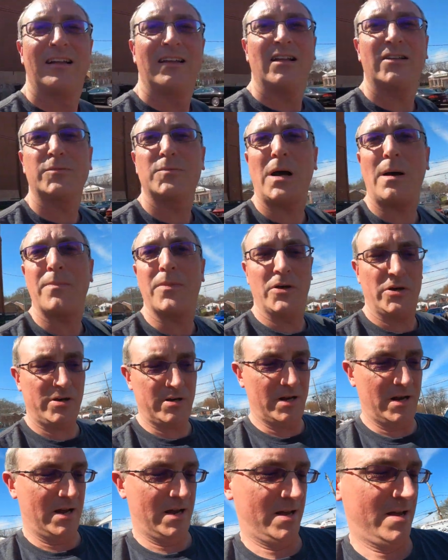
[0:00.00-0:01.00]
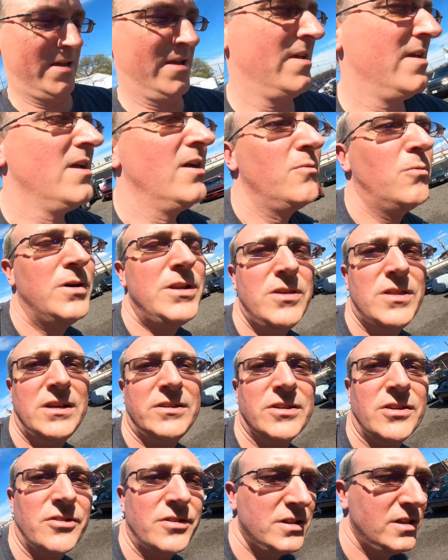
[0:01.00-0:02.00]
Let's pop the hood. What do you
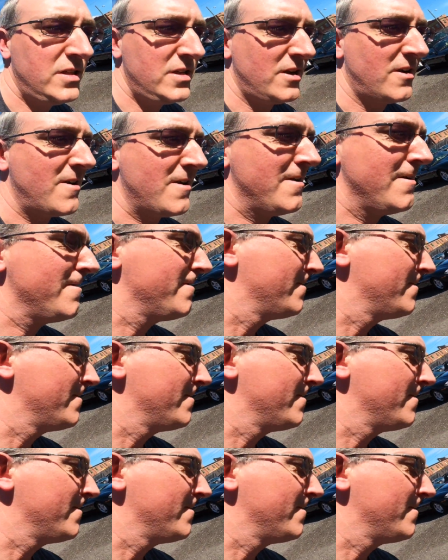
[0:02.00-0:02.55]
think's underneath here?